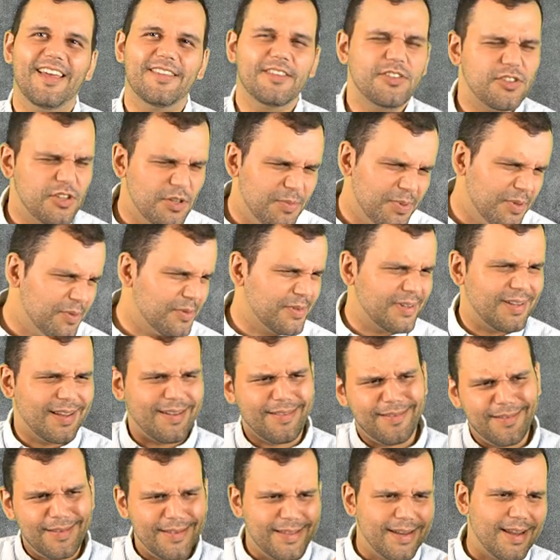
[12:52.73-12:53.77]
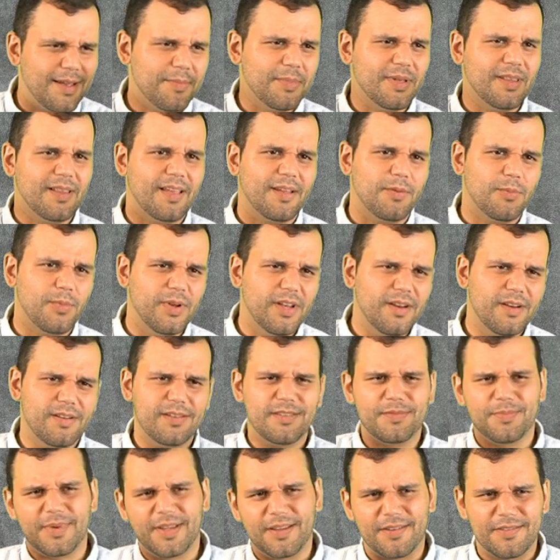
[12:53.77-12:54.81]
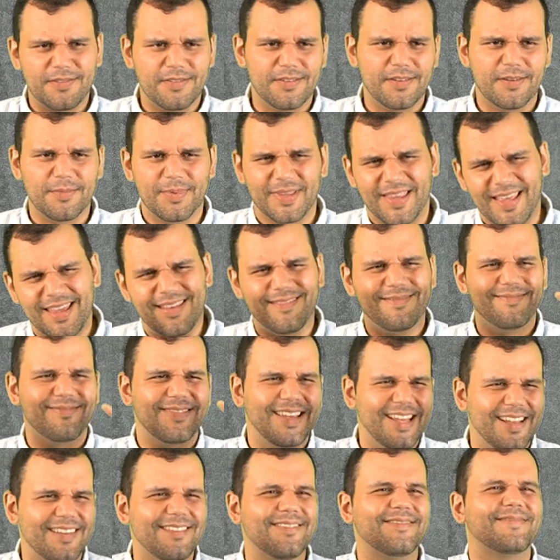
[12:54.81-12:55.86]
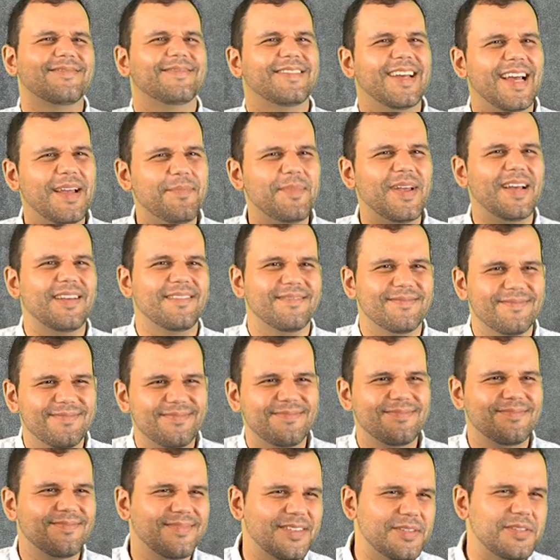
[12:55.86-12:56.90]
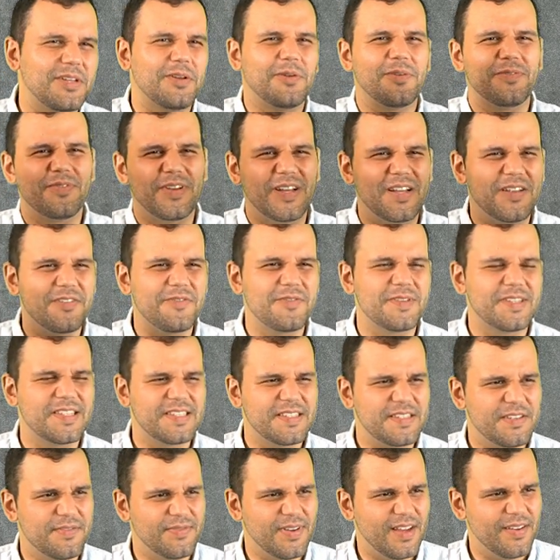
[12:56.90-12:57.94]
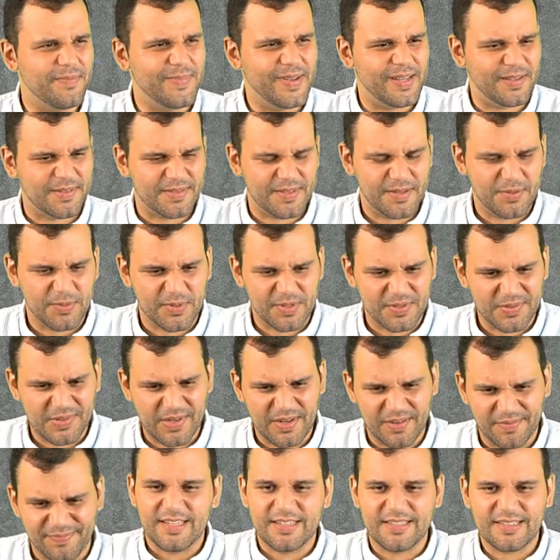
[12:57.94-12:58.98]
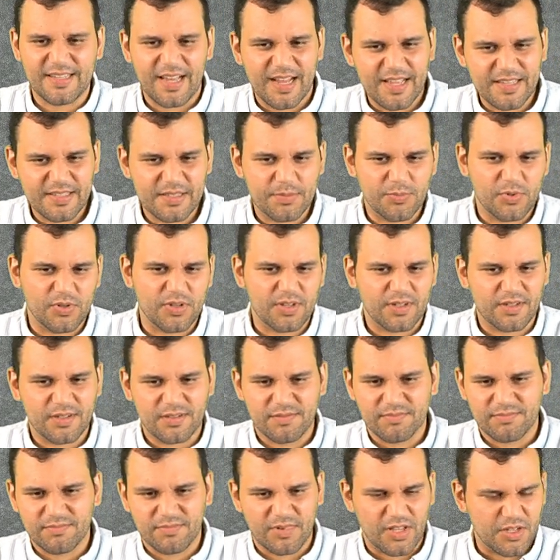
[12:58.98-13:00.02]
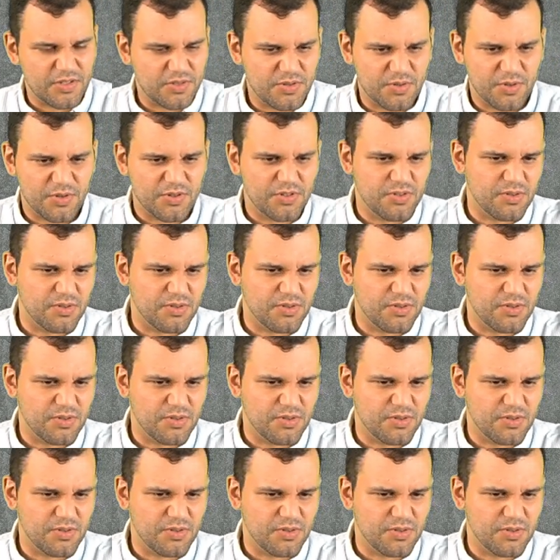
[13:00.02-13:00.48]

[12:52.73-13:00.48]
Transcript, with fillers: And the two people were kind of looking at me like weird, just making sure. But they, yeah, I'm not. I was all of 165 pounds. They weren't scared. He signs the book. Long story